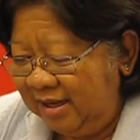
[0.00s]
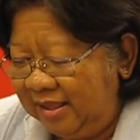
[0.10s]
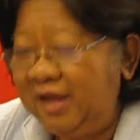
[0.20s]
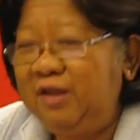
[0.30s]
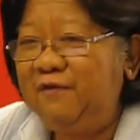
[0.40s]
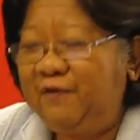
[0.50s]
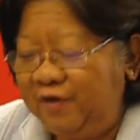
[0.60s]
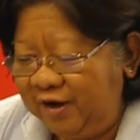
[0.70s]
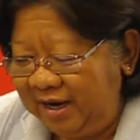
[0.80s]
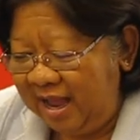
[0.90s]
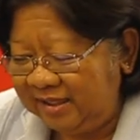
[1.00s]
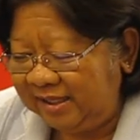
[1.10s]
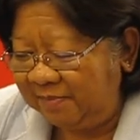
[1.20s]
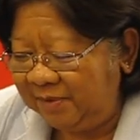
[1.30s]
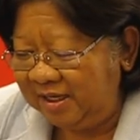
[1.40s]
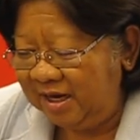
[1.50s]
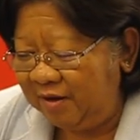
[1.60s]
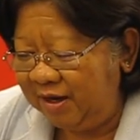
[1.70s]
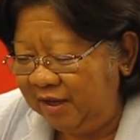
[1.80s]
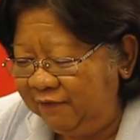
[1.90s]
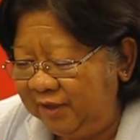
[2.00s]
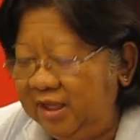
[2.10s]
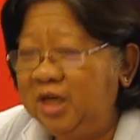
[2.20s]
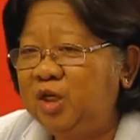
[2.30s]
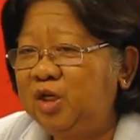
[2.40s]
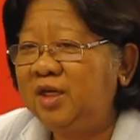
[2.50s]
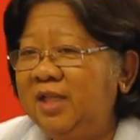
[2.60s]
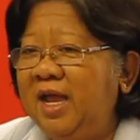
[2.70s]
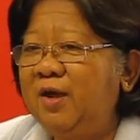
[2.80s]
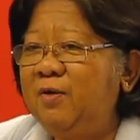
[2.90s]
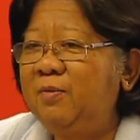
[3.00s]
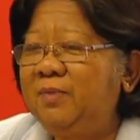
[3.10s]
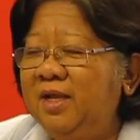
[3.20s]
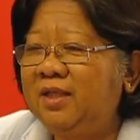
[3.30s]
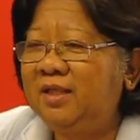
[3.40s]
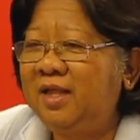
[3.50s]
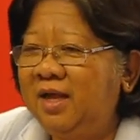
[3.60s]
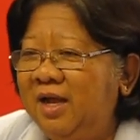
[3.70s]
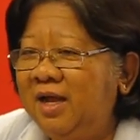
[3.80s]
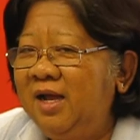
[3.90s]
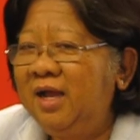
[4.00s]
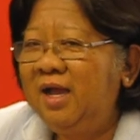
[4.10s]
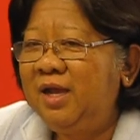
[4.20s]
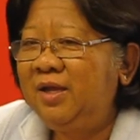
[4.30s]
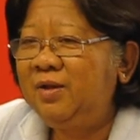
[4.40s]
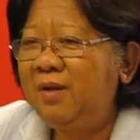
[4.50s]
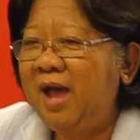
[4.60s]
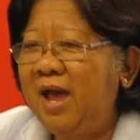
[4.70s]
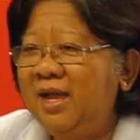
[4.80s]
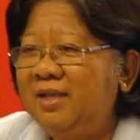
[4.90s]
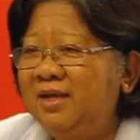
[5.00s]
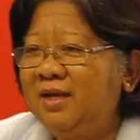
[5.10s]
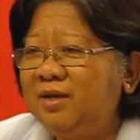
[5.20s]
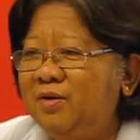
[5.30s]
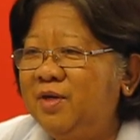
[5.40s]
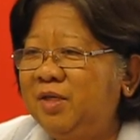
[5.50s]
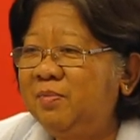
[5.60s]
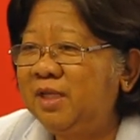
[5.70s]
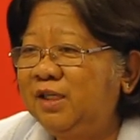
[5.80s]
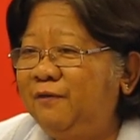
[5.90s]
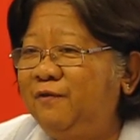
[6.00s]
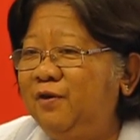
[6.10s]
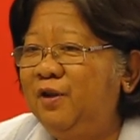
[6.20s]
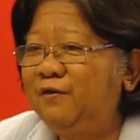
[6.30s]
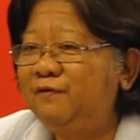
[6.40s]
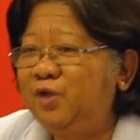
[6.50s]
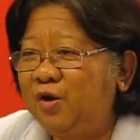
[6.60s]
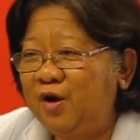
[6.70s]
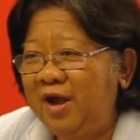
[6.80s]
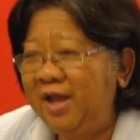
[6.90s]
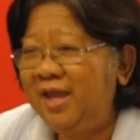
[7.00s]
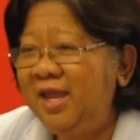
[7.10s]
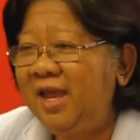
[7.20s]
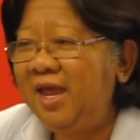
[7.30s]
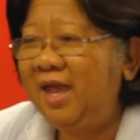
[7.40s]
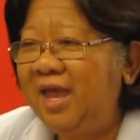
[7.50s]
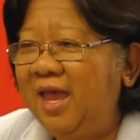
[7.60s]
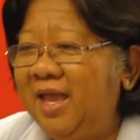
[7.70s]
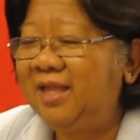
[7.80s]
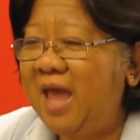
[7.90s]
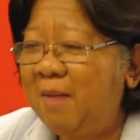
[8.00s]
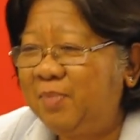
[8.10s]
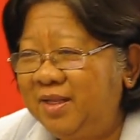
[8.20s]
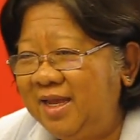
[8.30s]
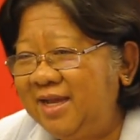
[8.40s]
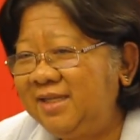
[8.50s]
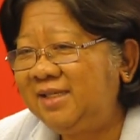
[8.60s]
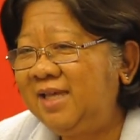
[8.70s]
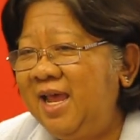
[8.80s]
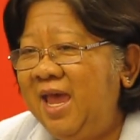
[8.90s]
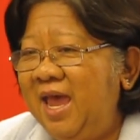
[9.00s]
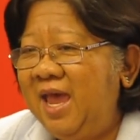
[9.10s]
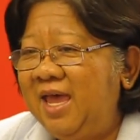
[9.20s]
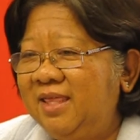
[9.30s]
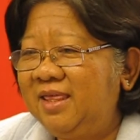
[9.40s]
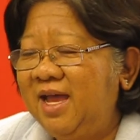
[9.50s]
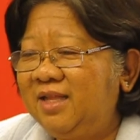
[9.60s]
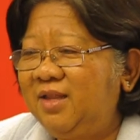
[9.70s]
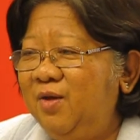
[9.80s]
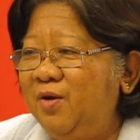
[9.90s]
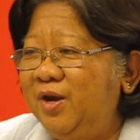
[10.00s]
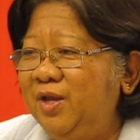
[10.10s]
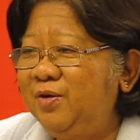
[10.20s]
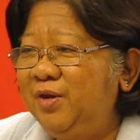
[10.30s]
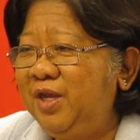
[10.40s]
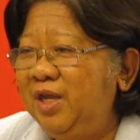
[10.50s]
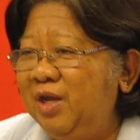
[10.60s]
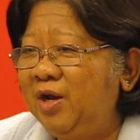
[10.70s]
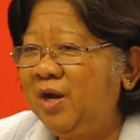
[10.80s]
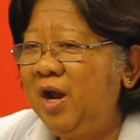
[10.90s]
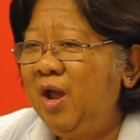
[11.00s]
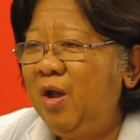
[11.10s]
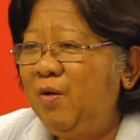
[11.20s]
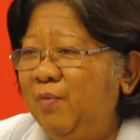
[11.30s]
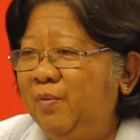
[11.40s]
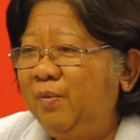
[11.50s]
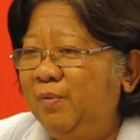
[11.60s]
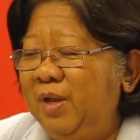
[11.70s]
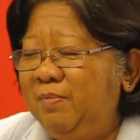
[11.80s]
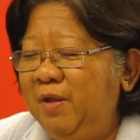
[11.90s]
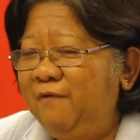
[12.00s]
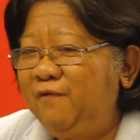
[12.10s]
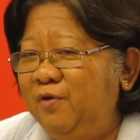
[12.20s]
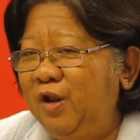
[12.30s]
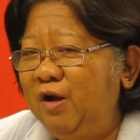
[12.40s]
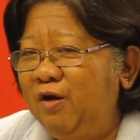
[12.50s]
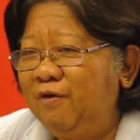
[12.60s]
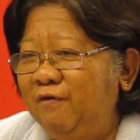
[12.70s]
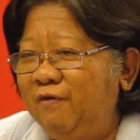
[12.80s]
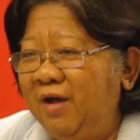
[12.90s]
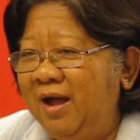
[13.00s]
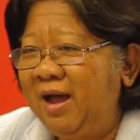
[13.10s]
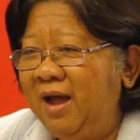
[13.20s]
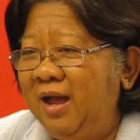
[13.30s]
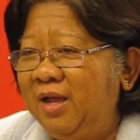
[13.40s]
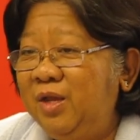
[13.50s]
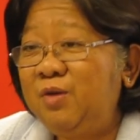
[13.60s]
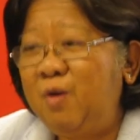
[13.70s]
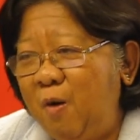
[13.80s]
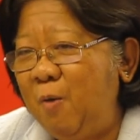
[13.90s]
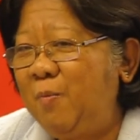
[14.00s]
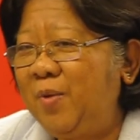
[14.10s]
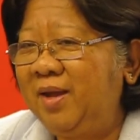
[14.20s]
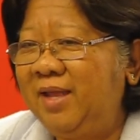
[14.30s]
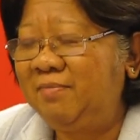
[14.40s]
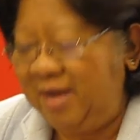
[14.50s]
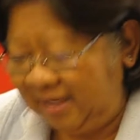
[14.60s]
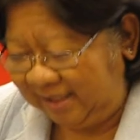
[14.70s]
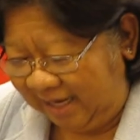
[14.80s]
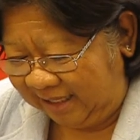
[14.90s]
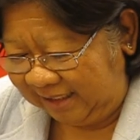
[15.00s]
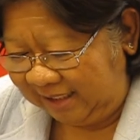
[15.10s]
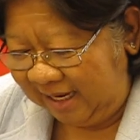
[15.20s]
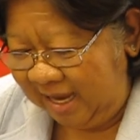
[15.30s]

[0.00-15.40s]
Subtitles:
Thank you for accepting our invitation. I hope that you had a Christmas full of joy and happiness, and that your new year will be full of new hope and blessings.